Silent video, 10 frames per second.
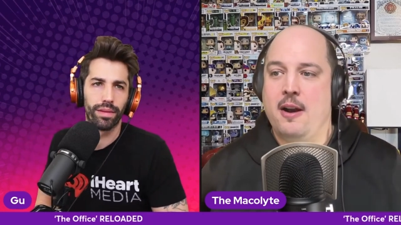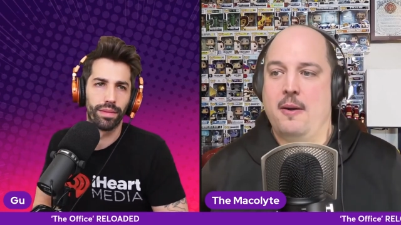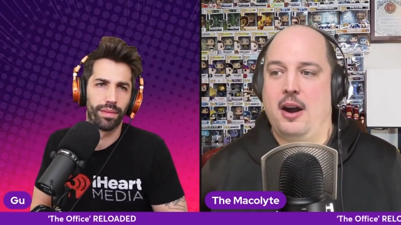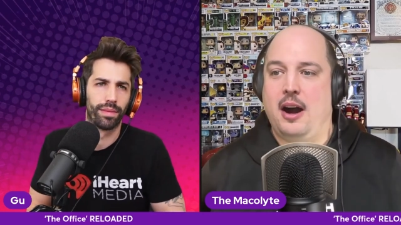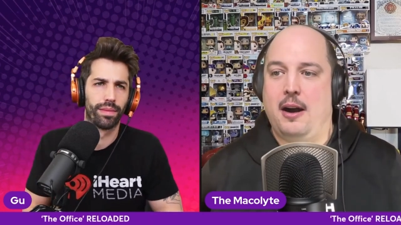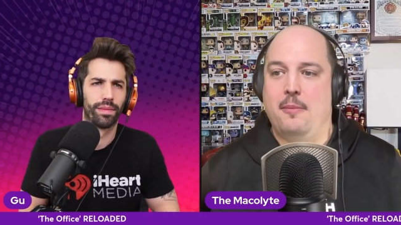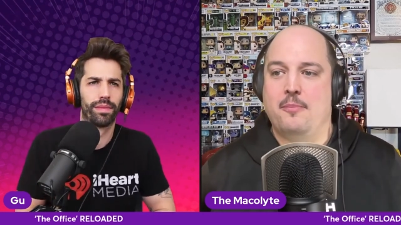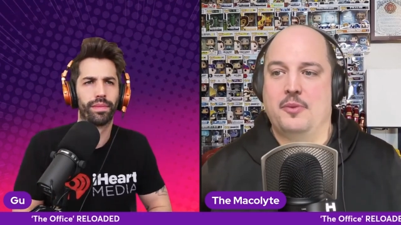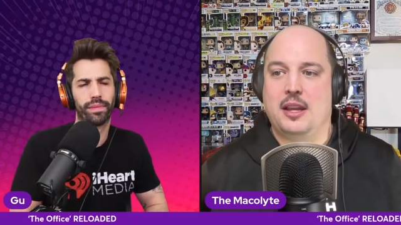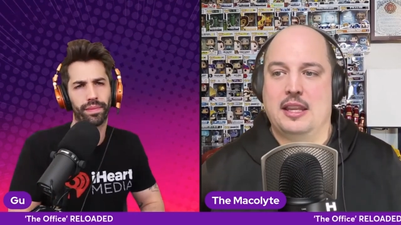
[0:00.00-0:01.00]
Speaker 1: Um,
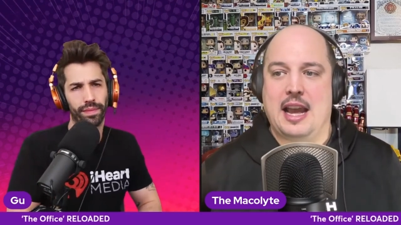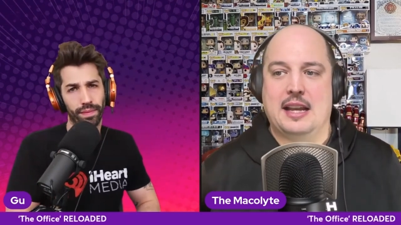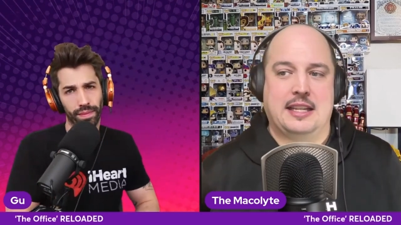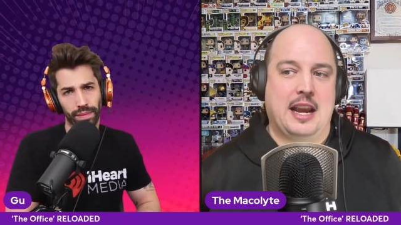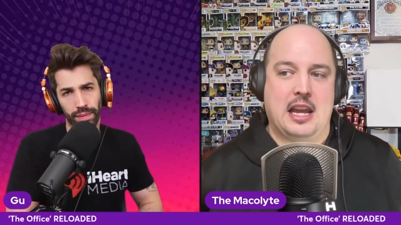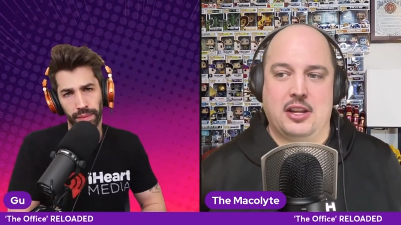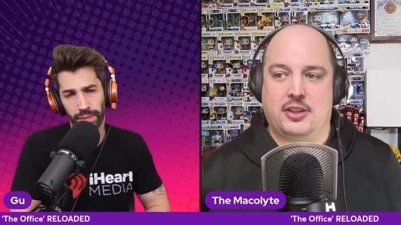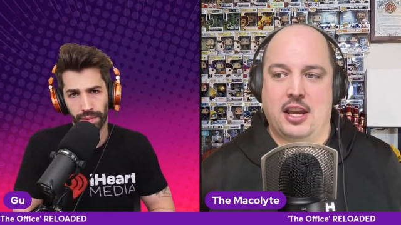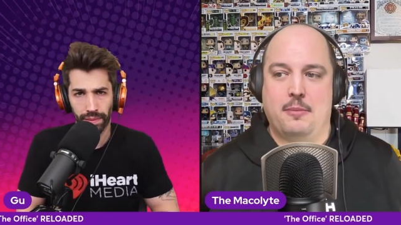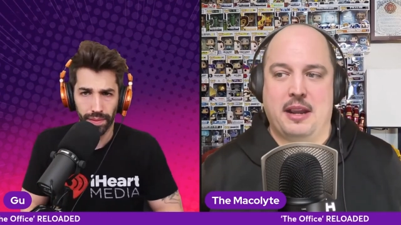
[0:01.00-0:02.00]
and the idea is going
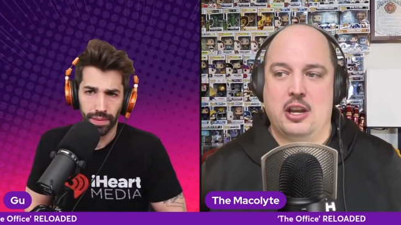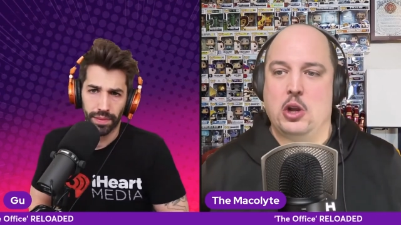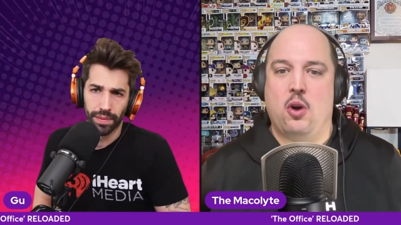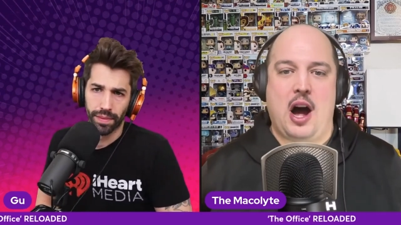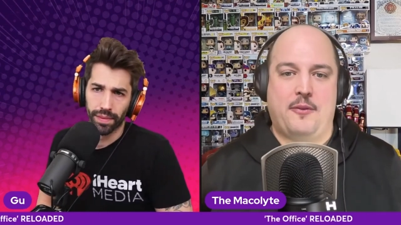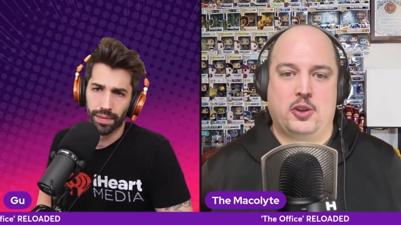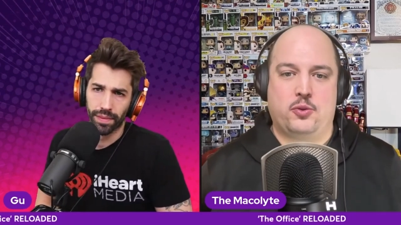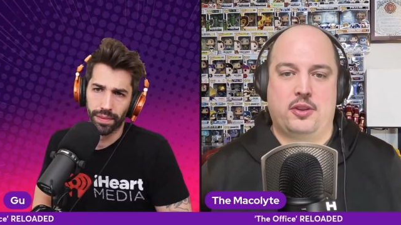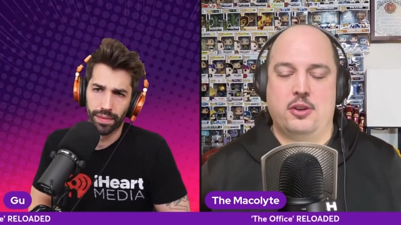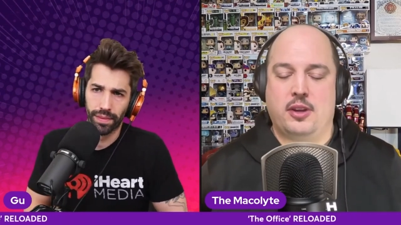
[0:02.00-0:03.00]
to be a new office with
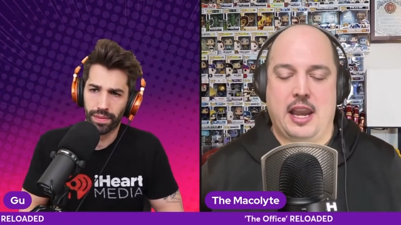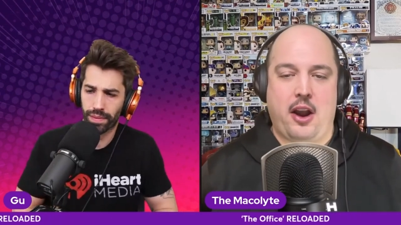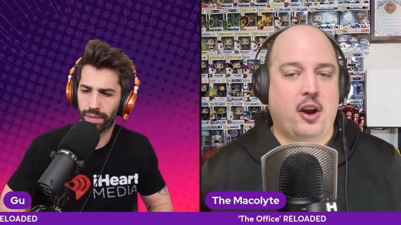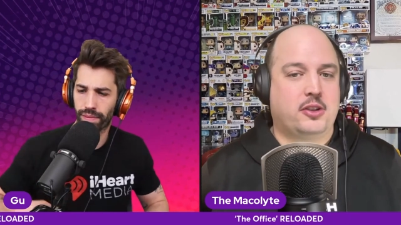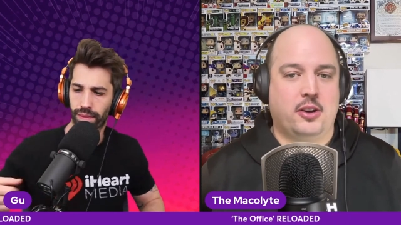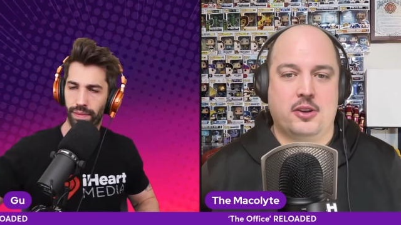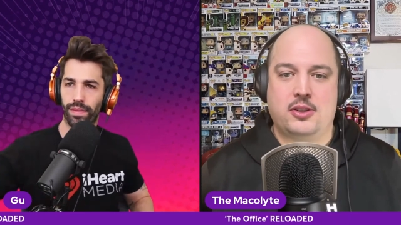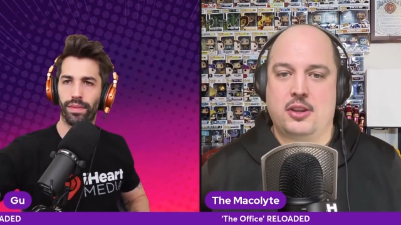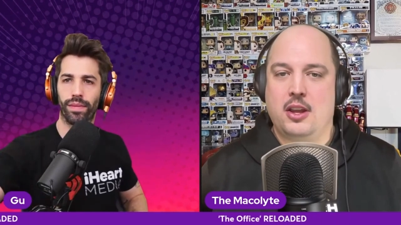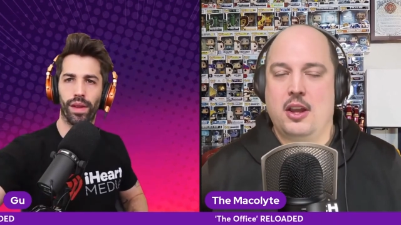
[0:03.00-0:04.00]
new characters.
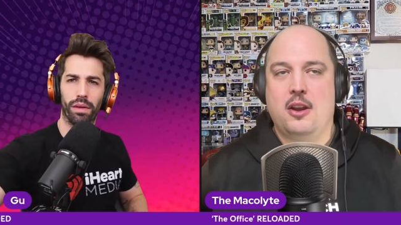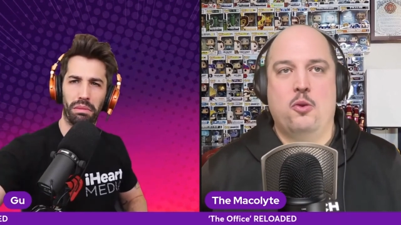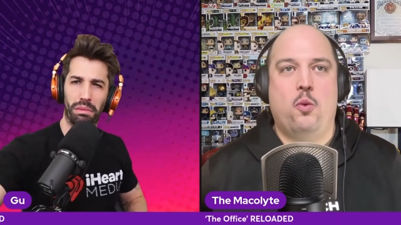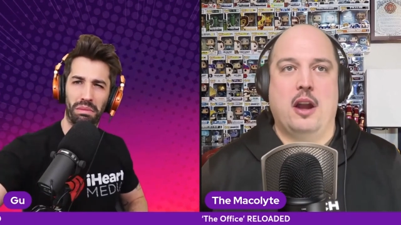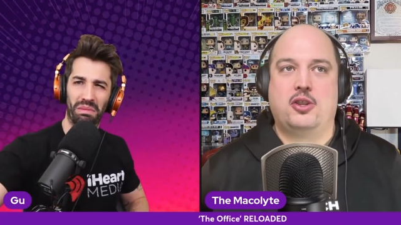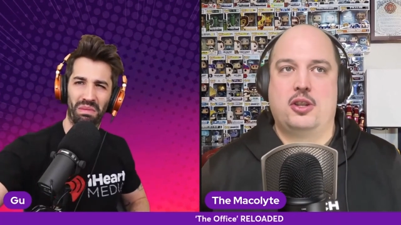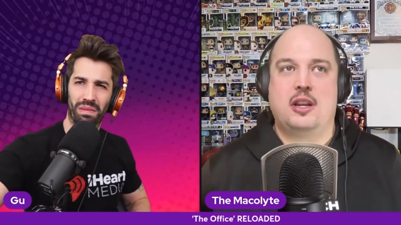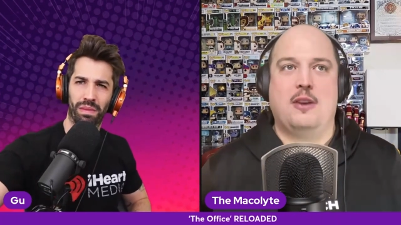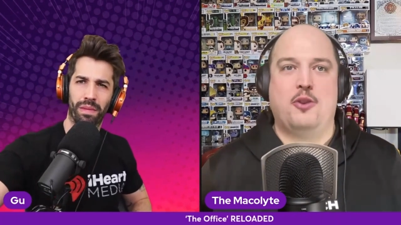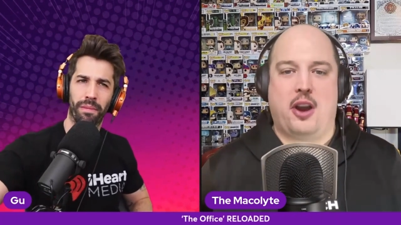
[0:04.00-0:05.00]
Which,
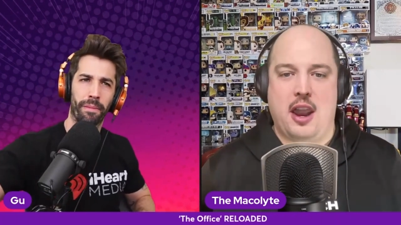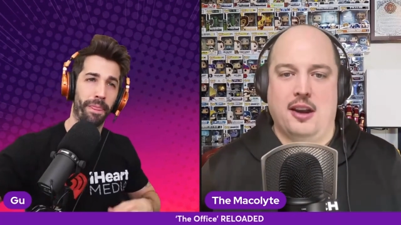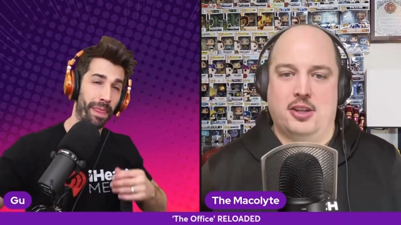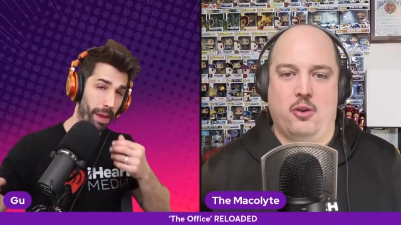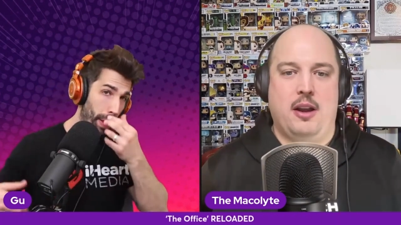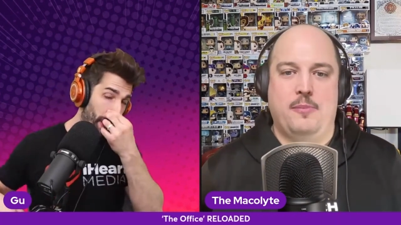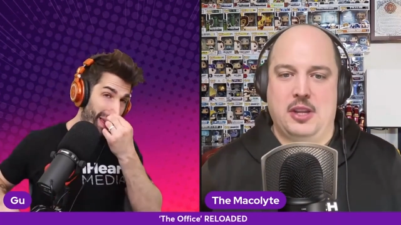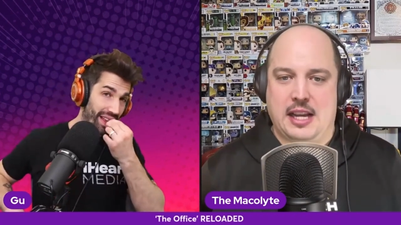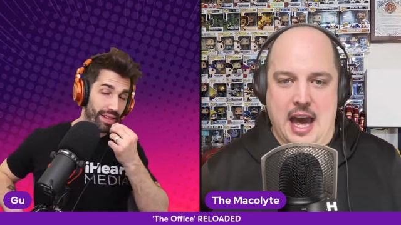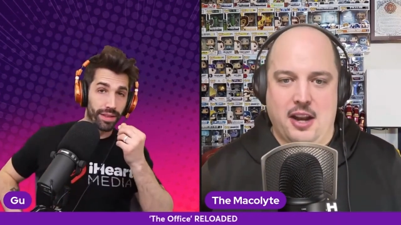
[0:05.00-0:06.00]
if you're going to do it, you
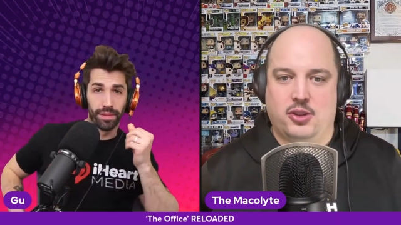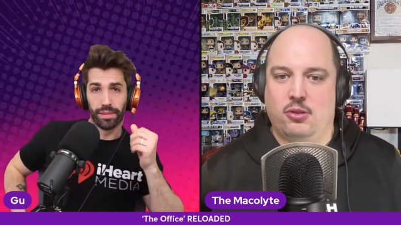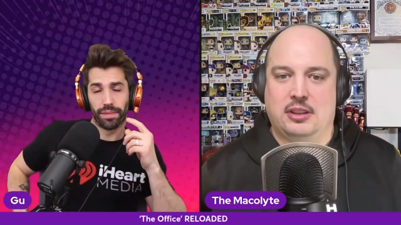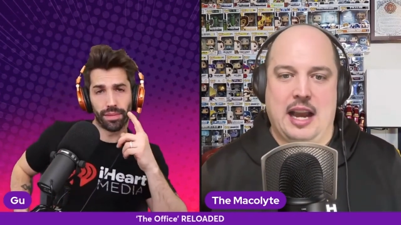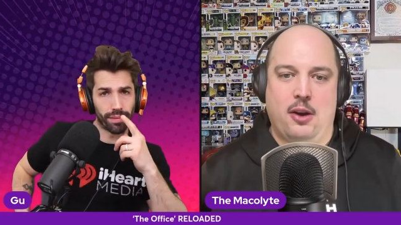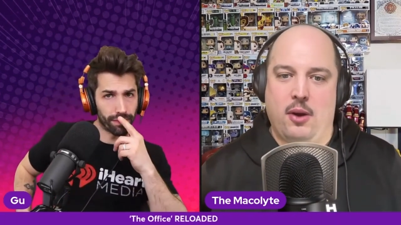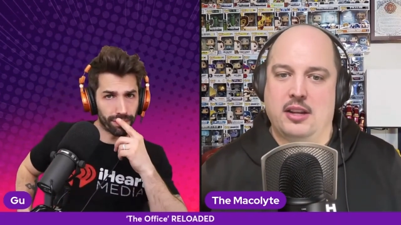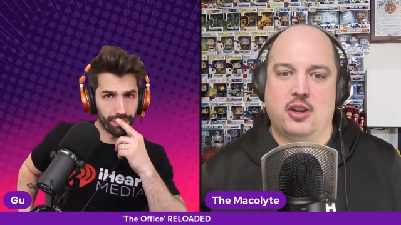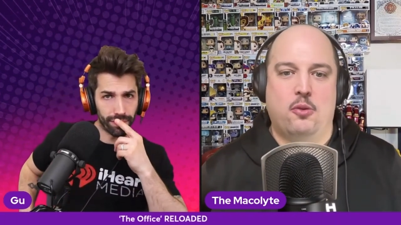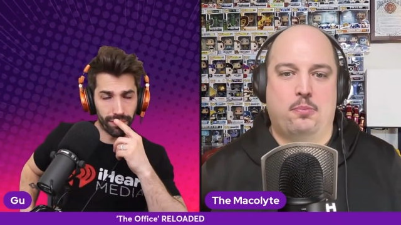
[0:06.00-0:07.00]
got to do it that way.
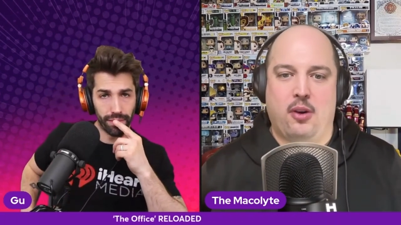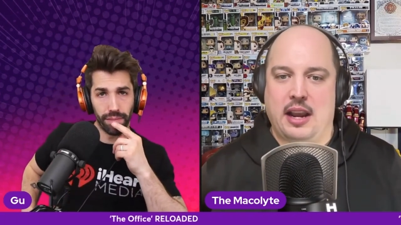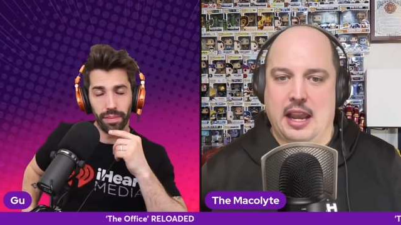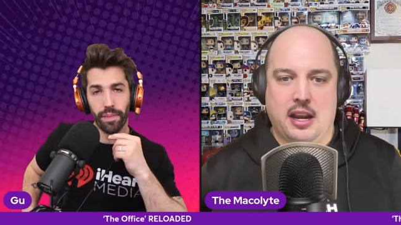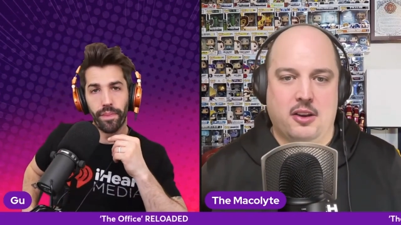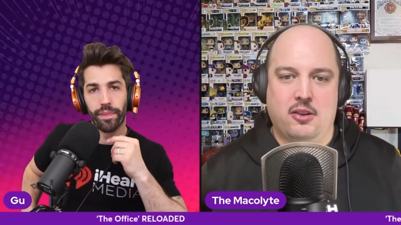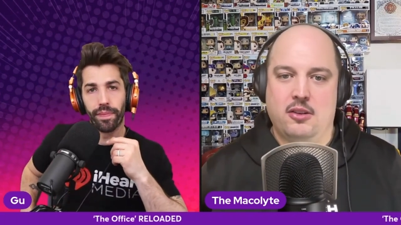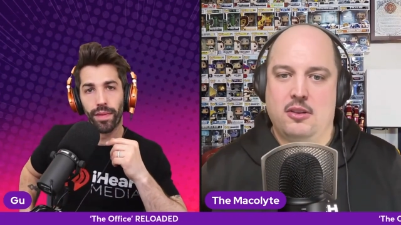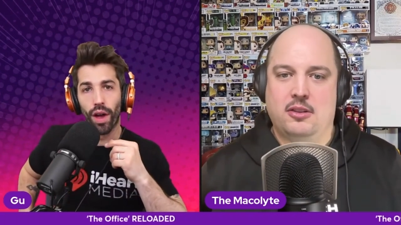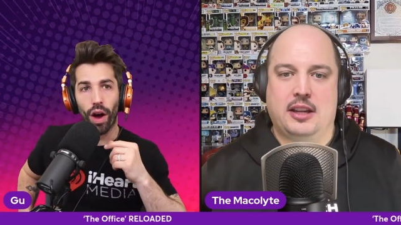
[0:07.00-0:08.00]
Don't bring in
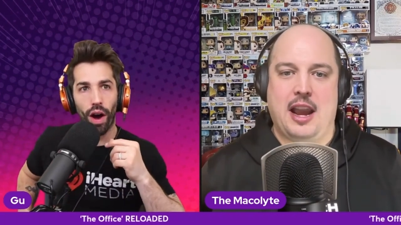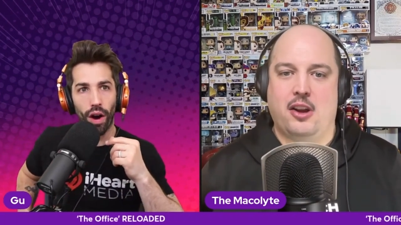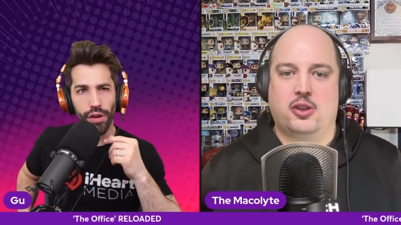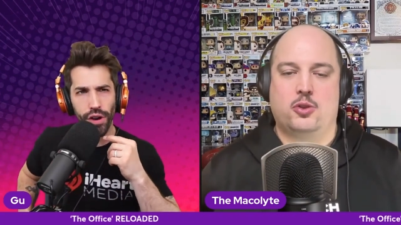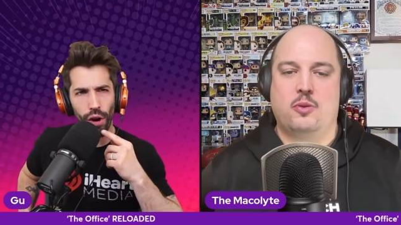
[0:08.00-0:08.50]
the oh, characters. Oh, you